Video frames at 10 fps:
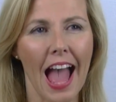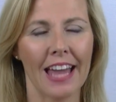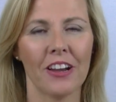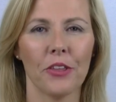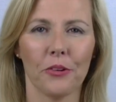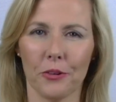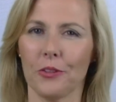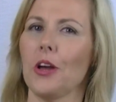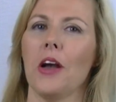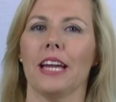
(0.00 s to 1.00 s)
And I
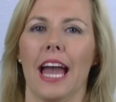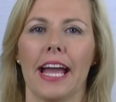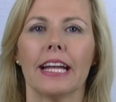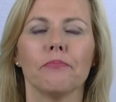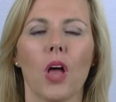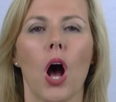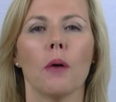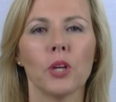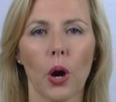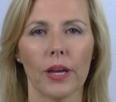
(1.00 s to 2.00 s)
thought, okay,
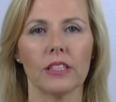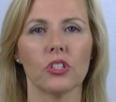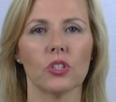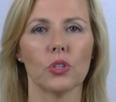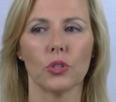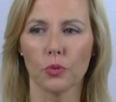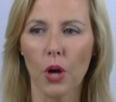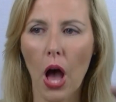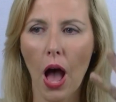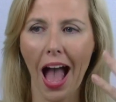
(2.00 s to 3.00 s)
I'm going to
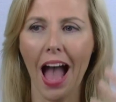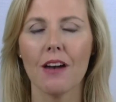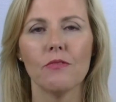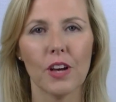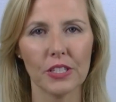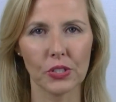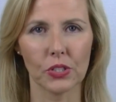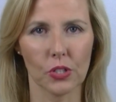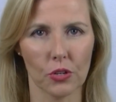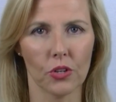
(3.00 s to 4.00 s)
have a
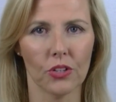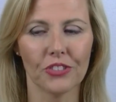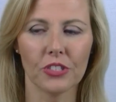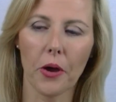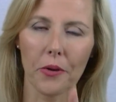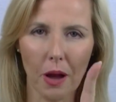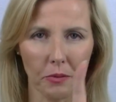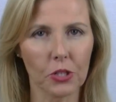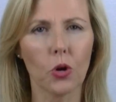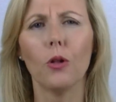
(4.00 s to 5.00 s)
surge. No, I'm
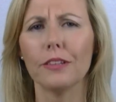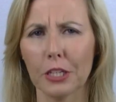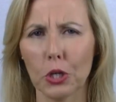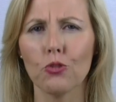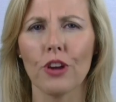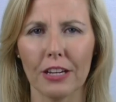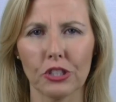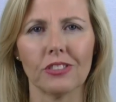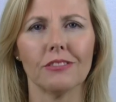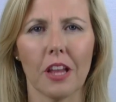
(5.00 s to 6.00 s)
going to call it a
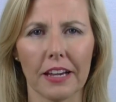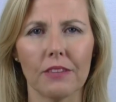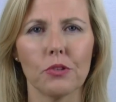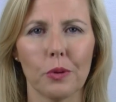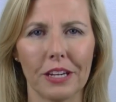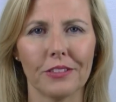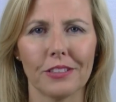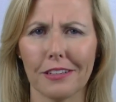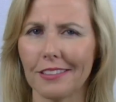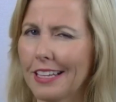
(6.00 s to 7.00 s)
contraction like everyone else
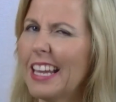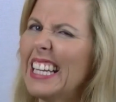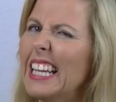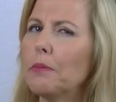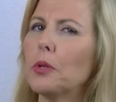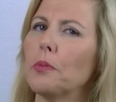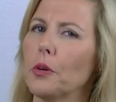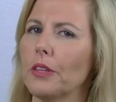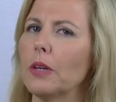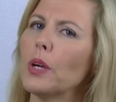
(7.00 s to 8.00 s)
does. In
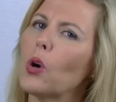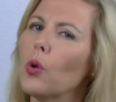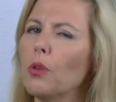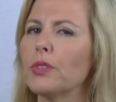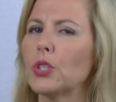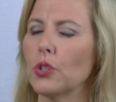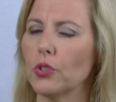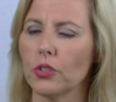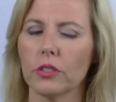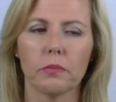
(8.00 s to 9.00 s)
hypnobirthing, we call them
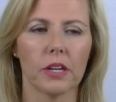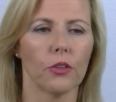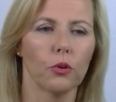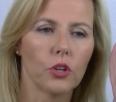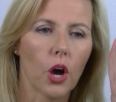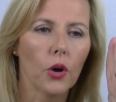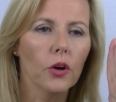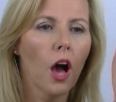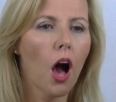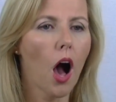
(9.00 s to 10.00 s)
surges. But I thought, no,
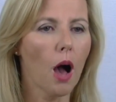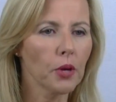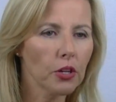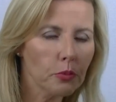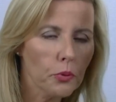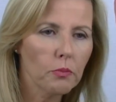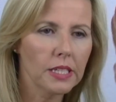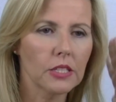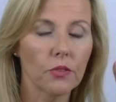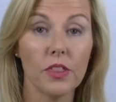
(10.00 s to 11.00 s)
I'm going to put
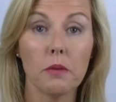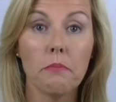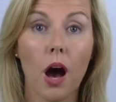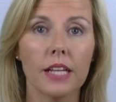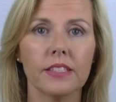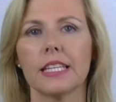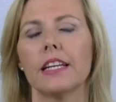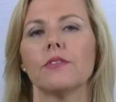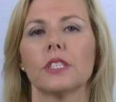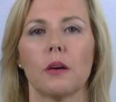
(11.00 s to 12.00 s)
myself in the
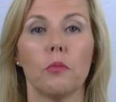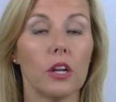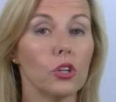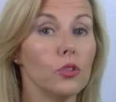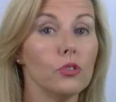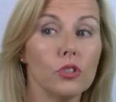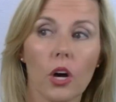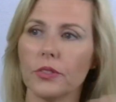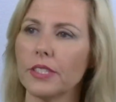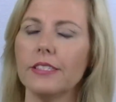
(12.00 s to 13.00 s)
mindset of someone who
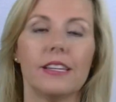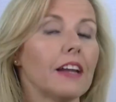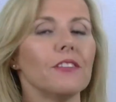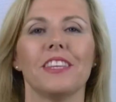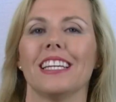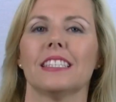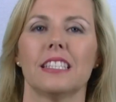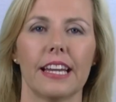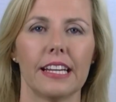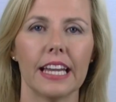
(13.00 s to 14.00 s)
knows none of these
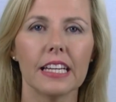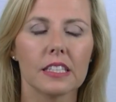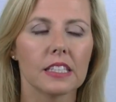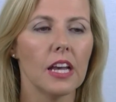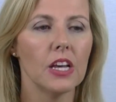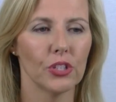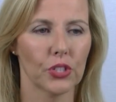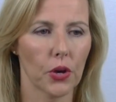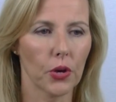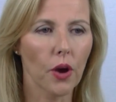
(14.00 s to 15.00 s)
techniques.
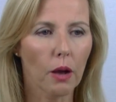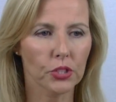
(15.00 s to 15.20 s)
So I'm